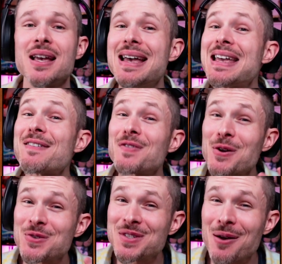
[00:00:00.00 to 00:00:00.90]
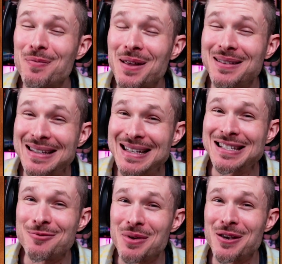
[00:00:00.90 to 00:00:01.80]
if there's something that need
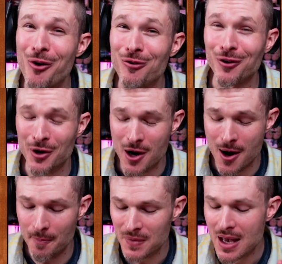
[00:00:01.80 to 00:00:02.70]
to be overcome.